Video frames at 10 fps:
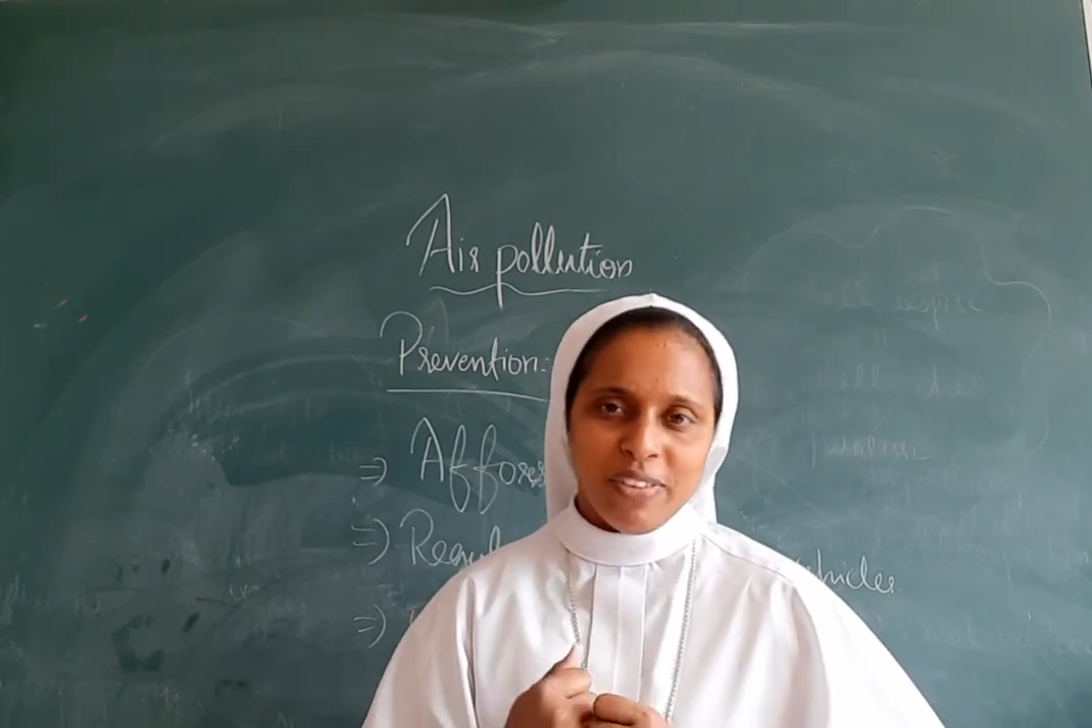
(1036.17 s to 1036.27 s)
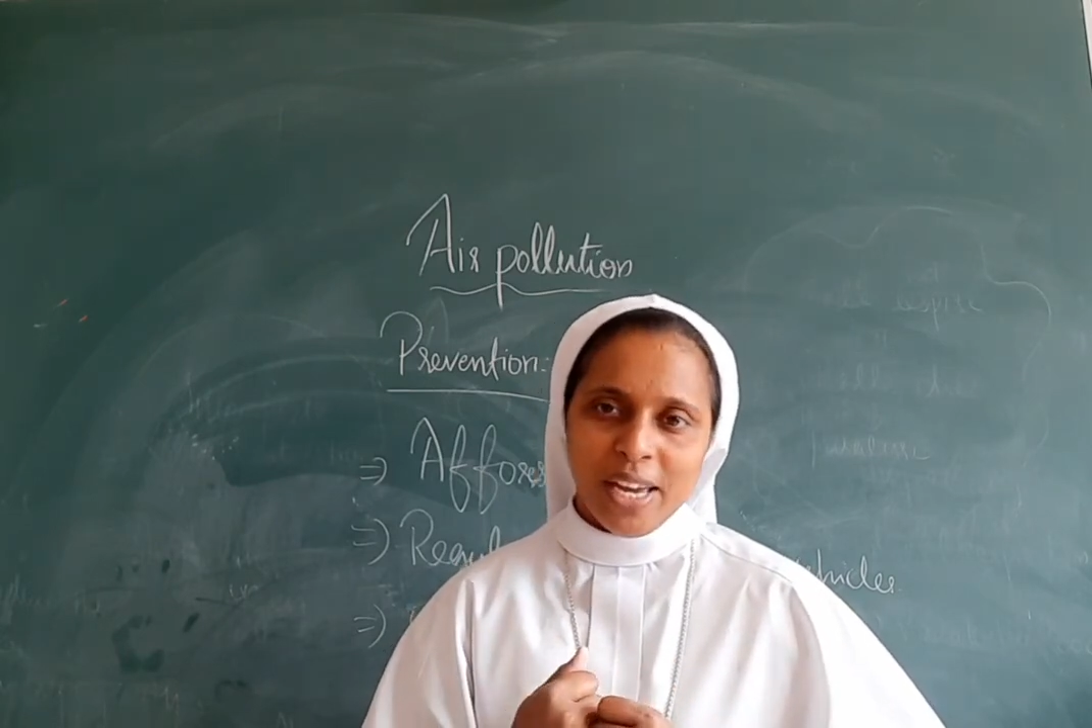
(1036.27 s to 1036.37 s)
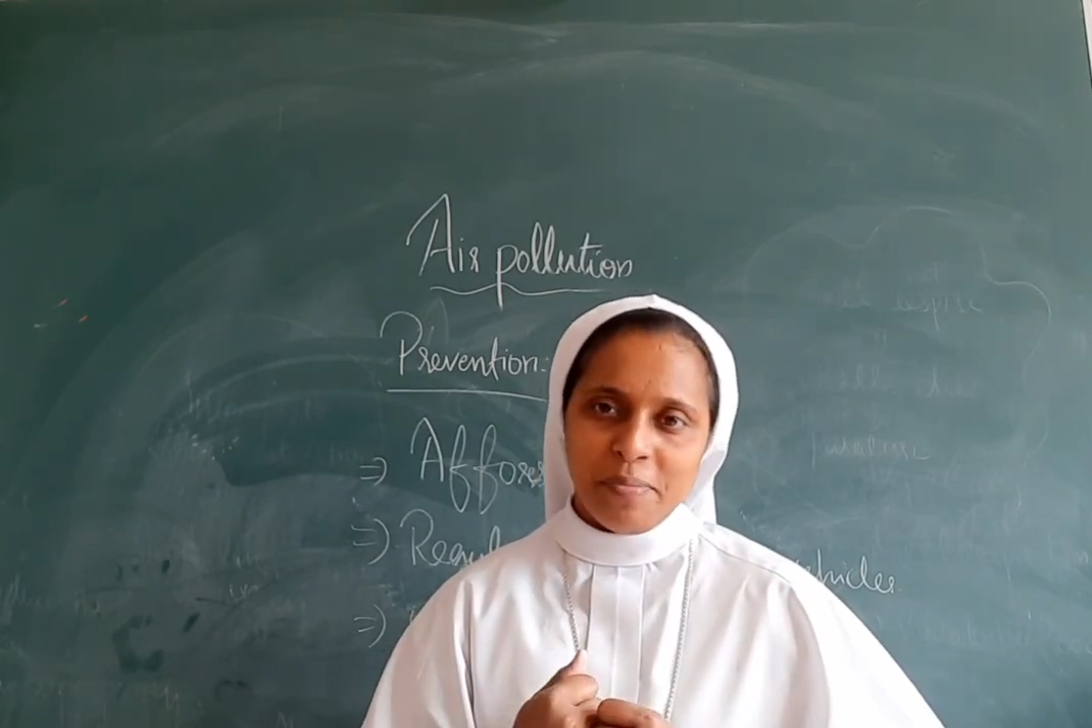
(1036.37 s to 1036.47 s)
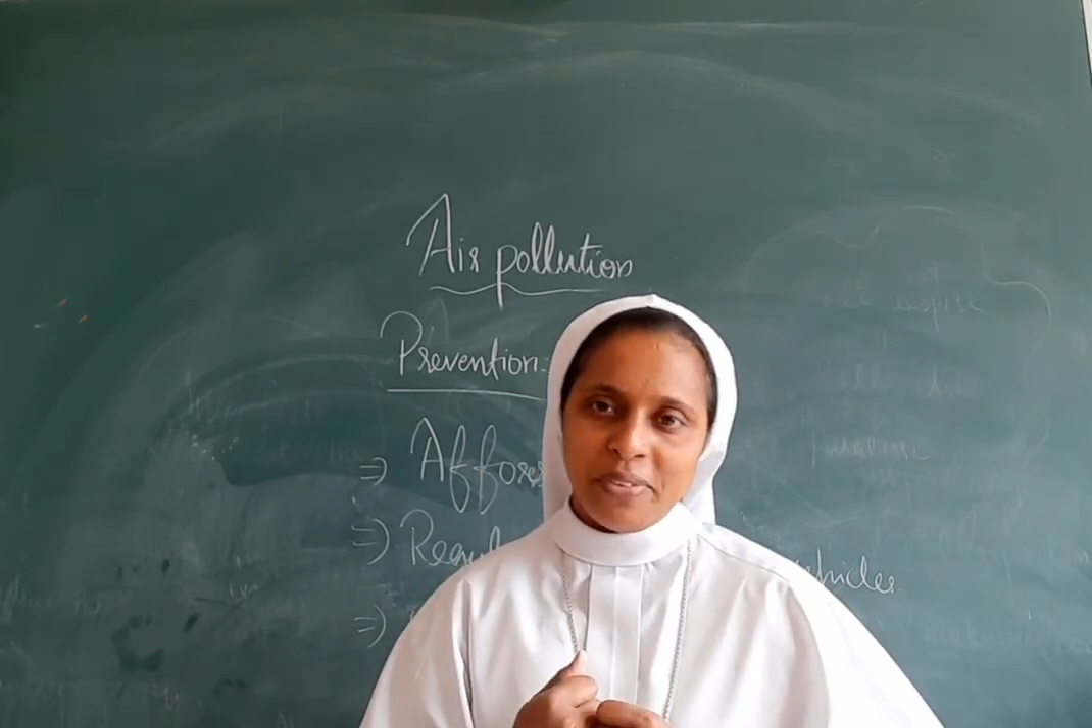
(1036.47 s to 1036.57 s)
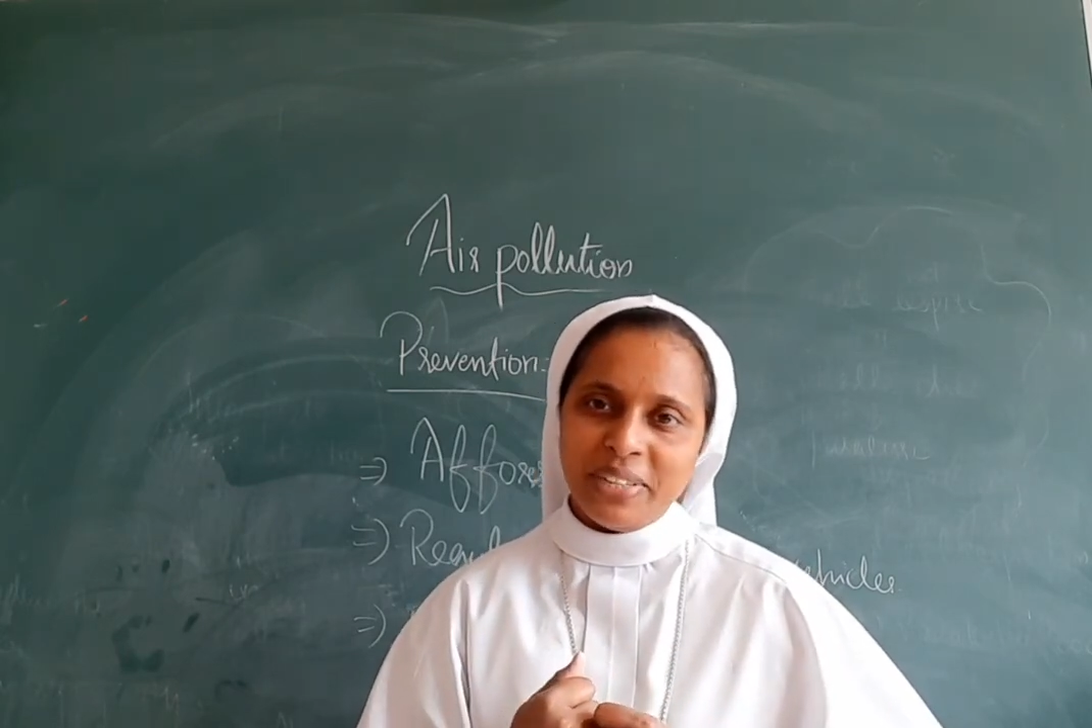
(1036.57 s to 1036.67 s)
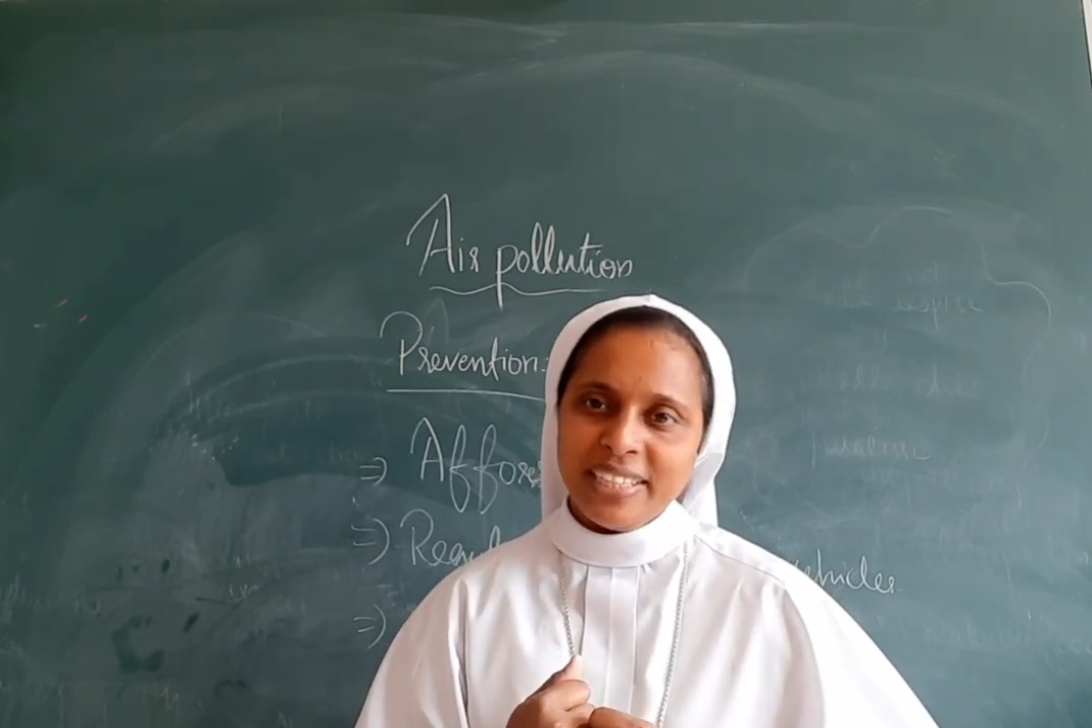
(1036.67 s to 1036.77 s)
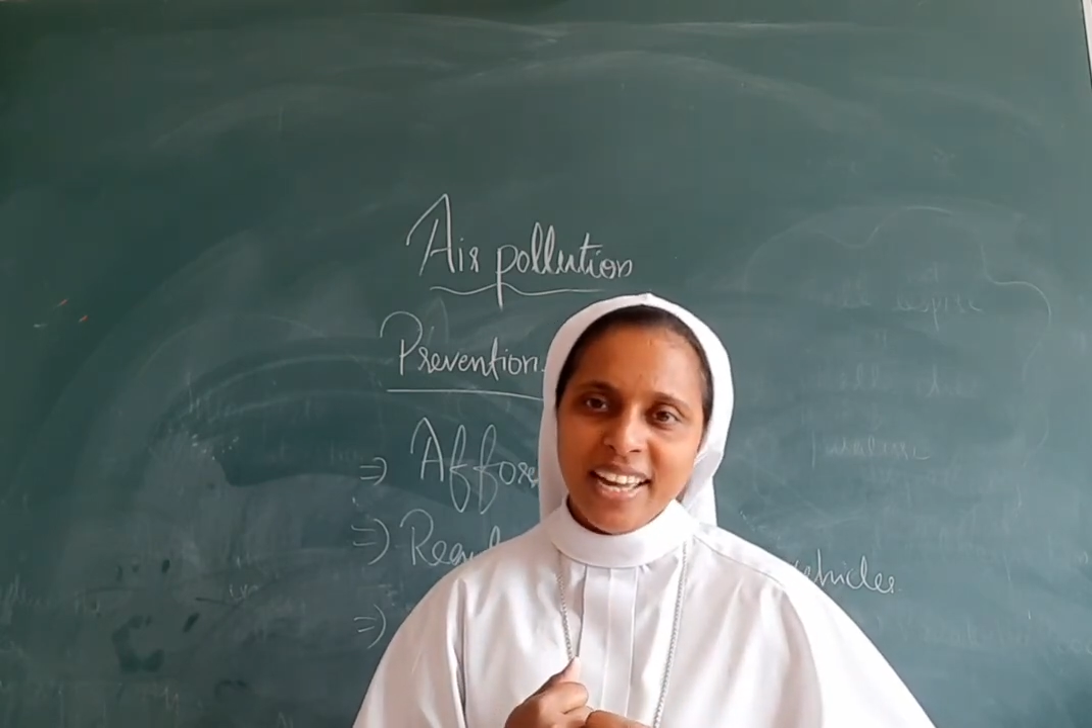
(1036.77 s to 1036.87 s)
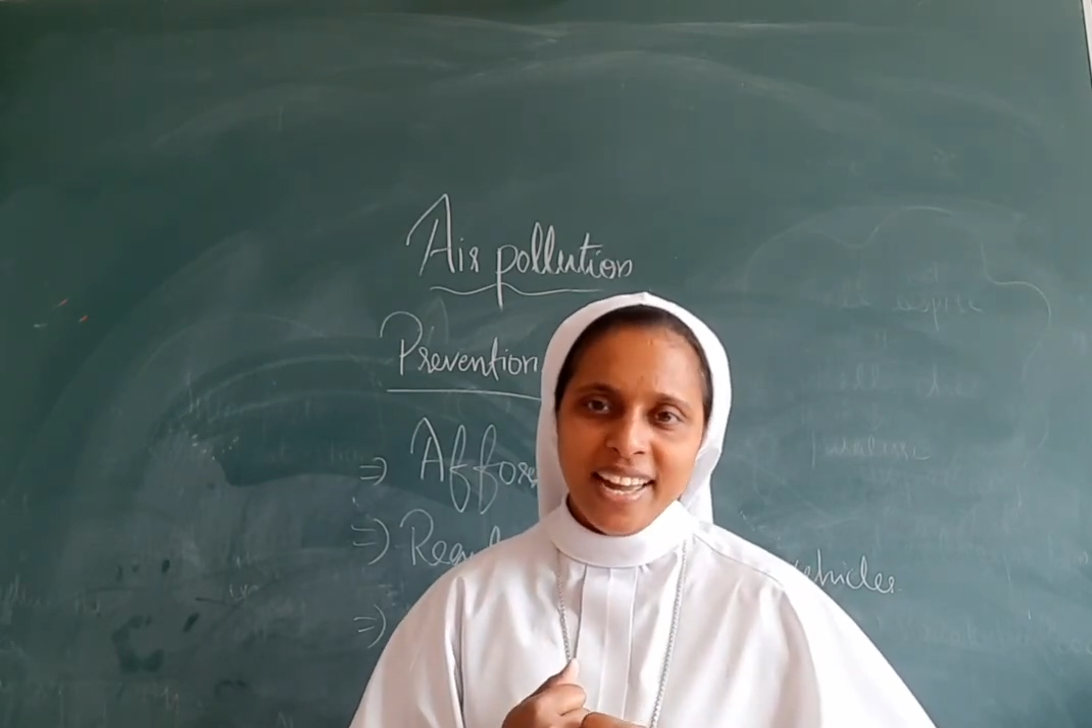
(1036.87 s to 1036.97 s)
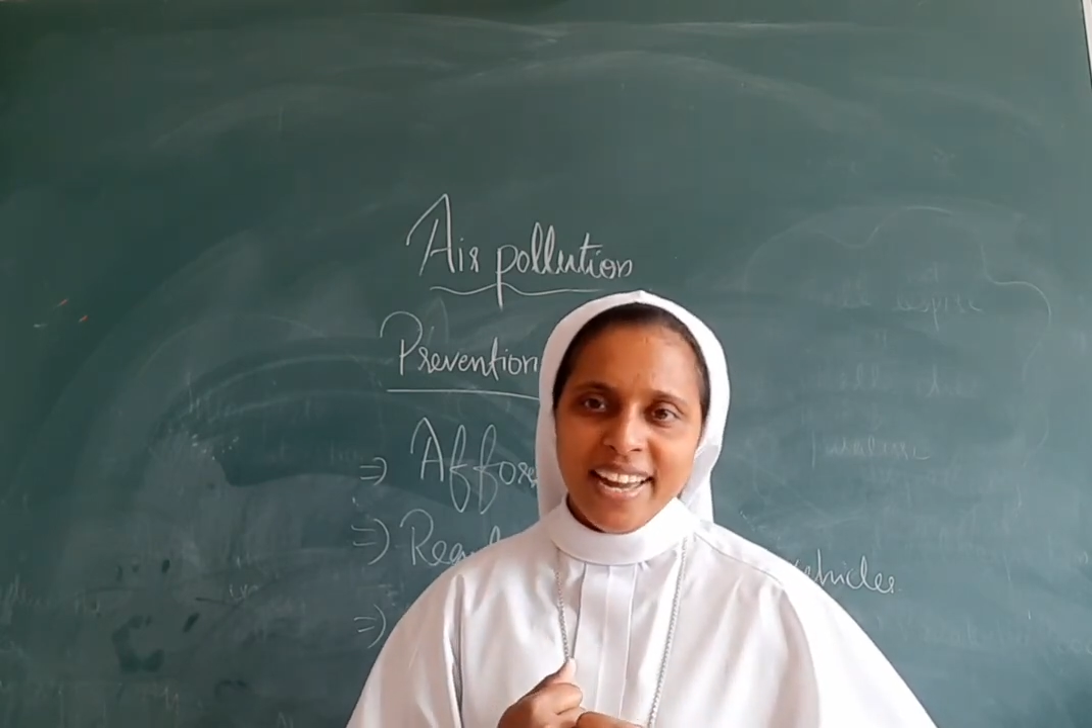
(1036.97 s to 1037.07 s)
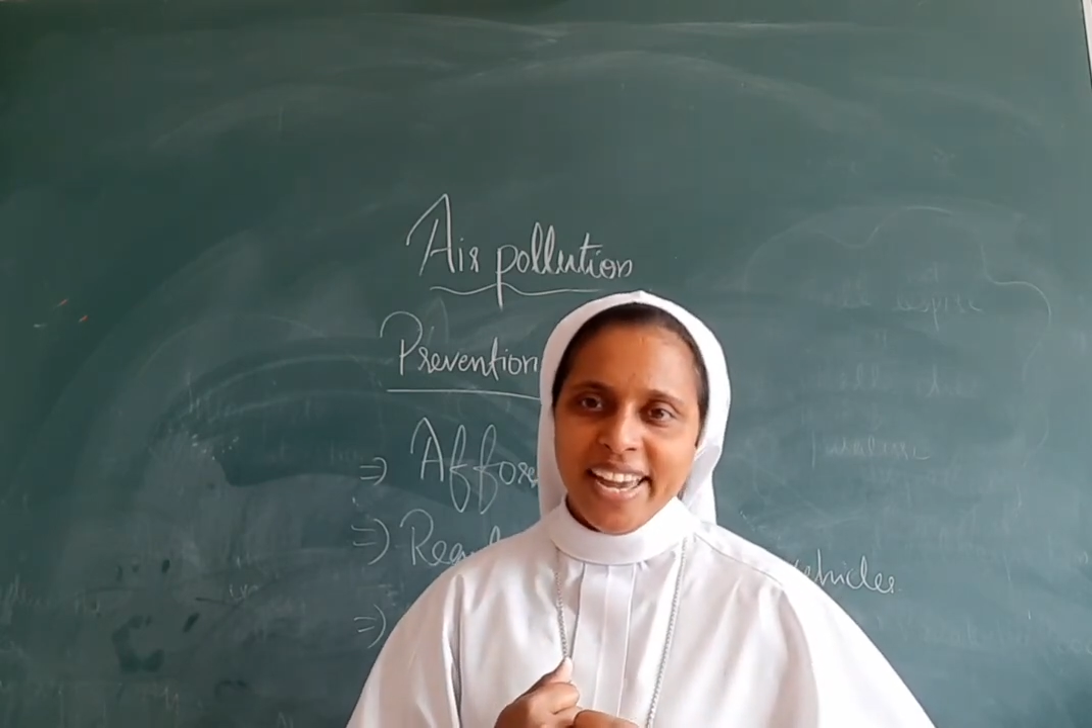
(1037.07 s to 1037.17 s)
we can prevent the